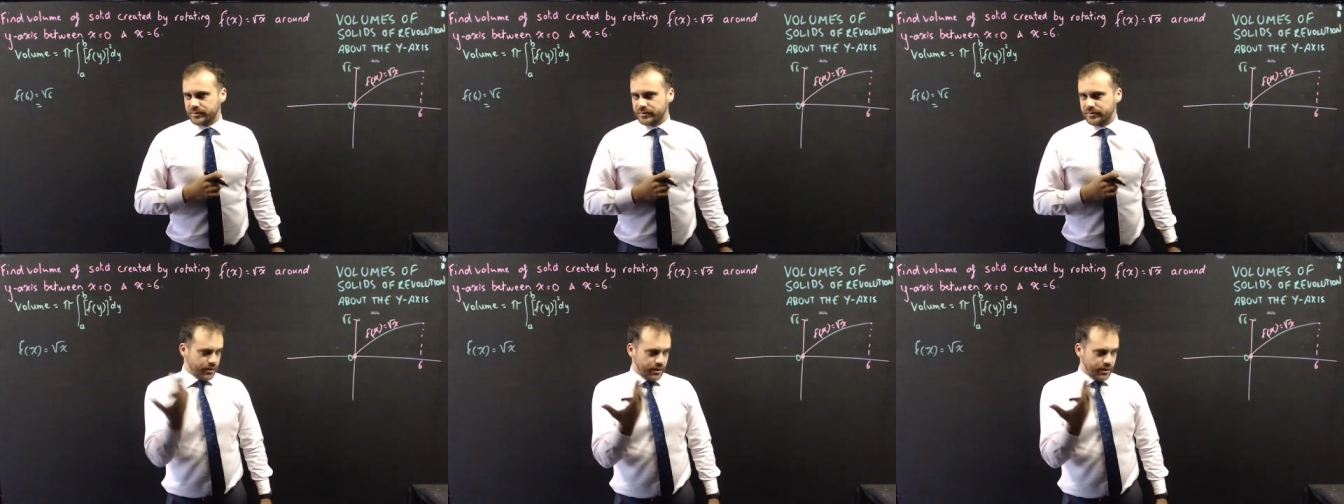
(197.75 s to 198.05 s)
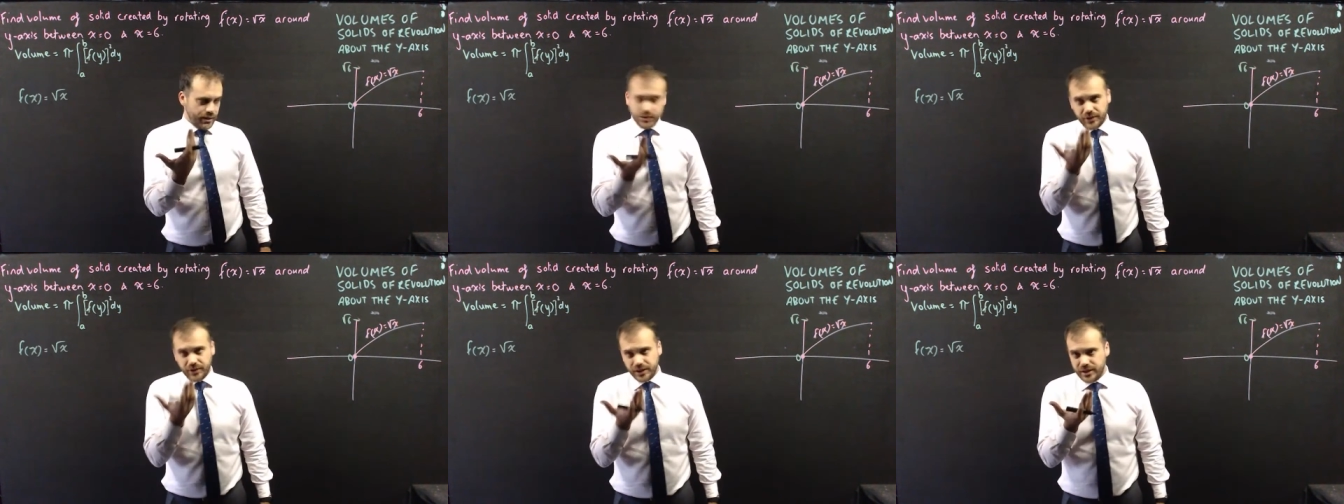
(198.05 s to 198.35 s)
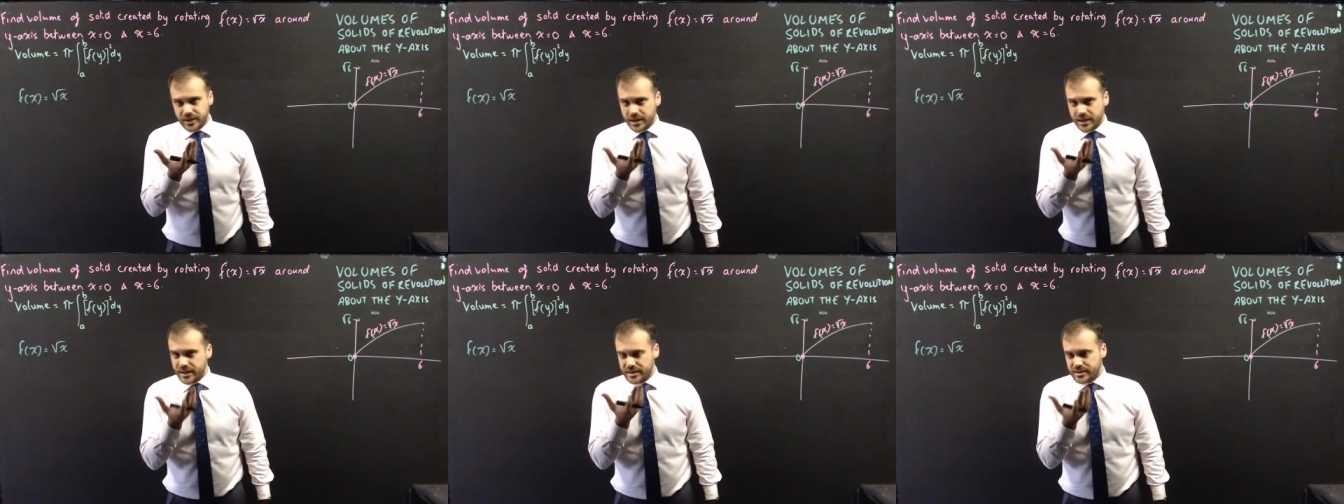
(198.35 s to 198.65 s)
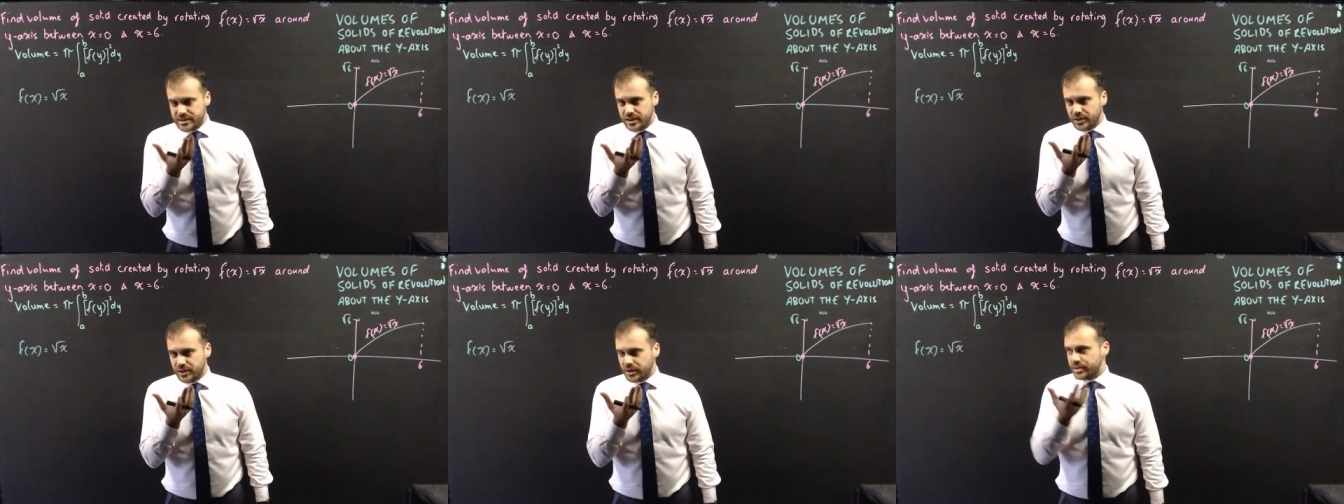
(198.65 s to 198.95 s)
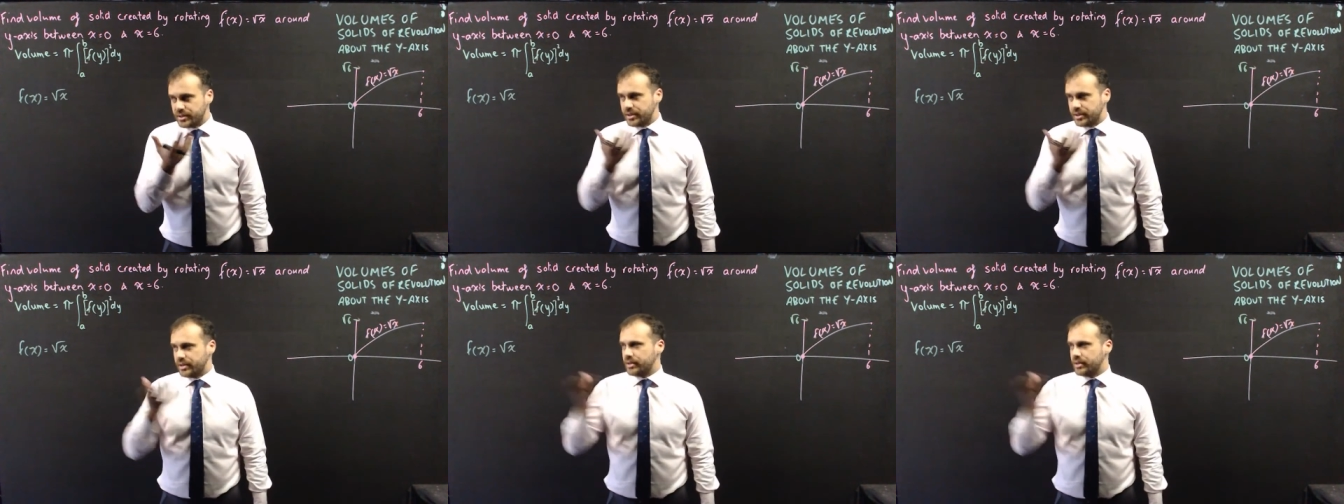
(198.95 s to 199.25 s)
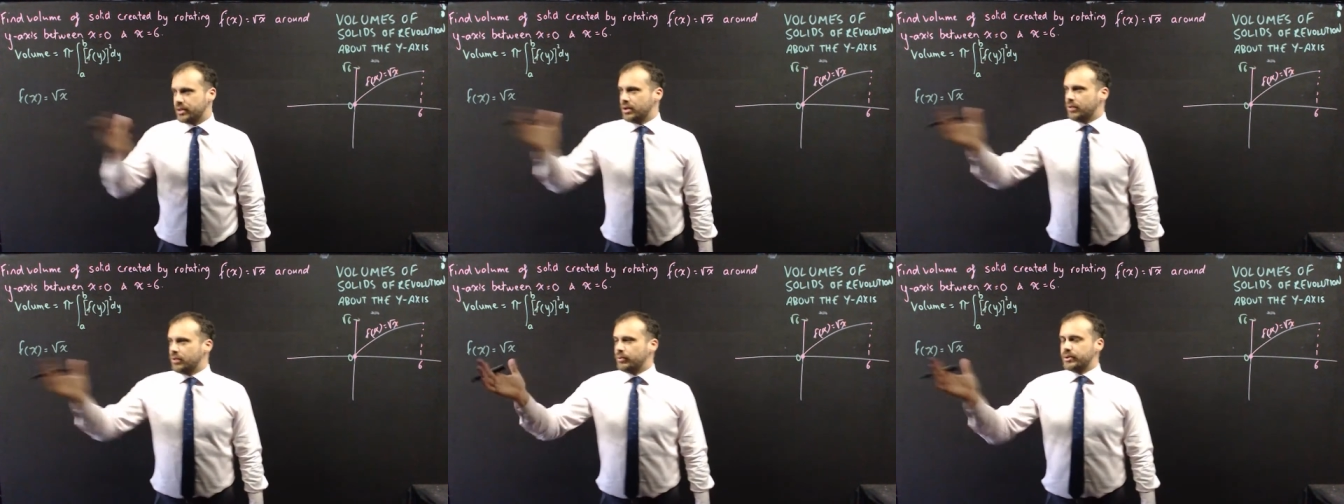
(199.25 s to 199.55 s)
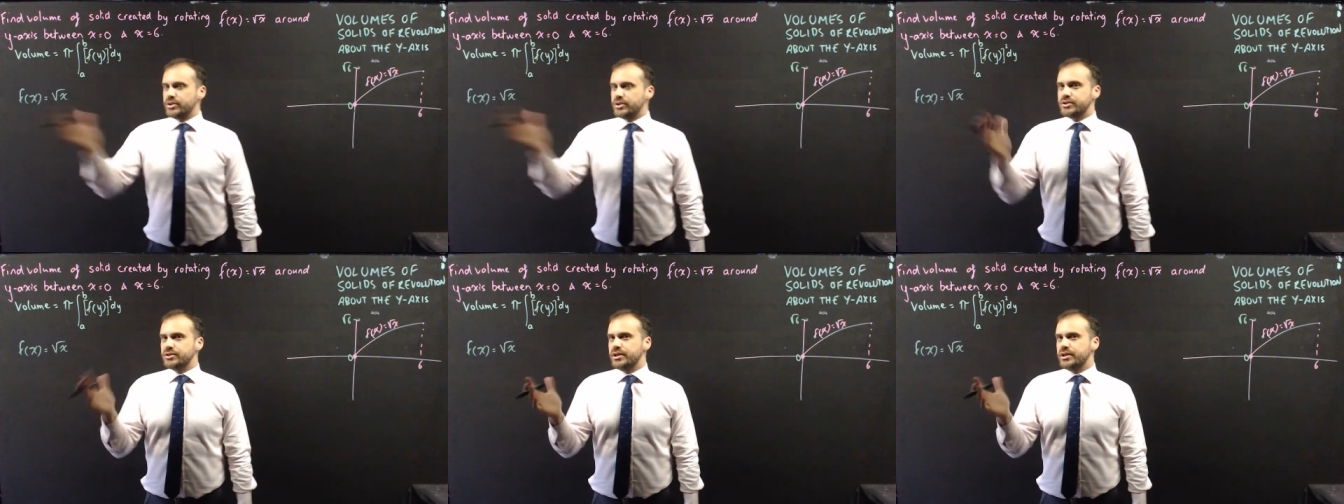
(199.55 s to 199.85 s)
It's a really easy idea. We
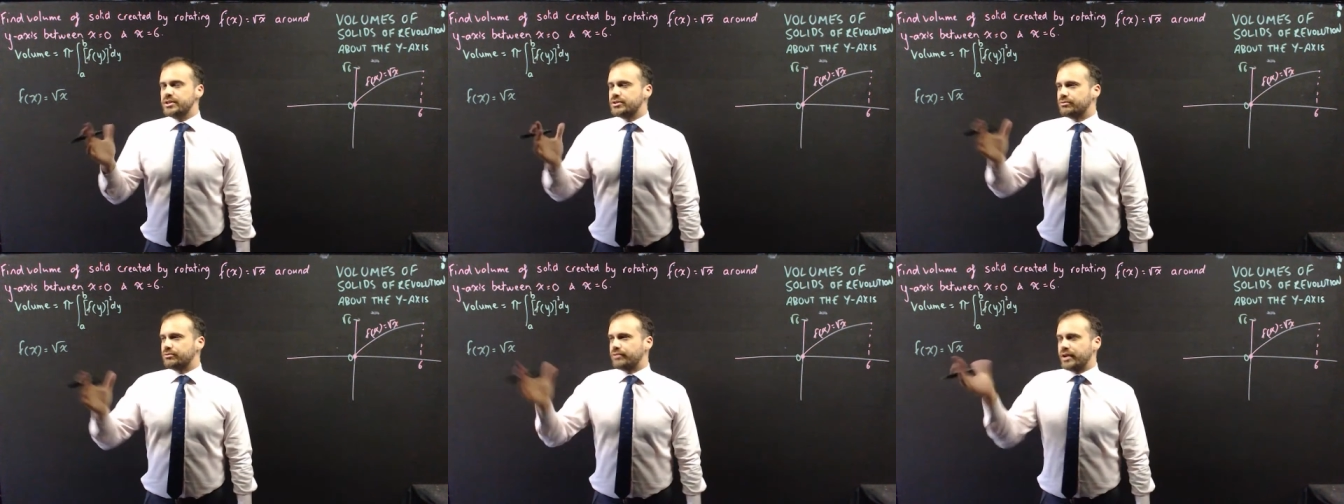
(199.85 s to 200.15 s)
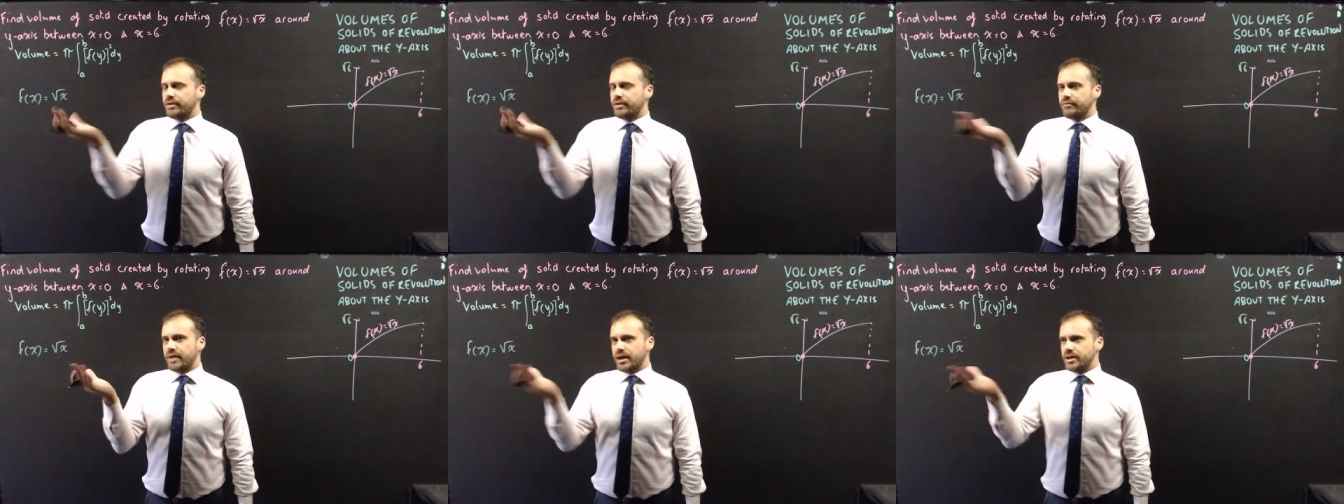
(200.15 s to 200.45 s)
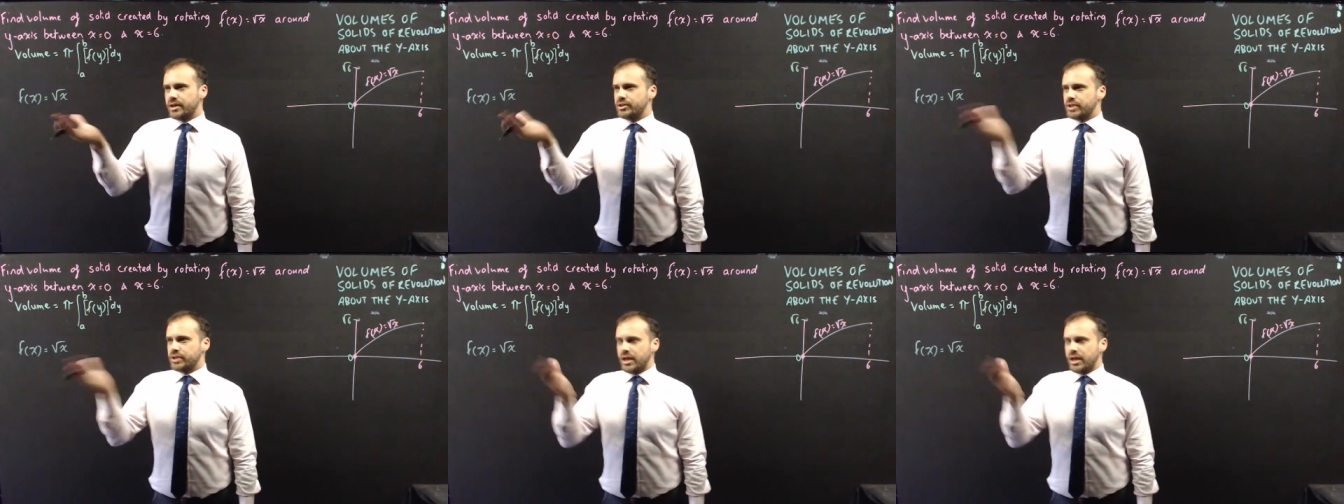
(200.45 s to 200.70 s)
just need to rearrange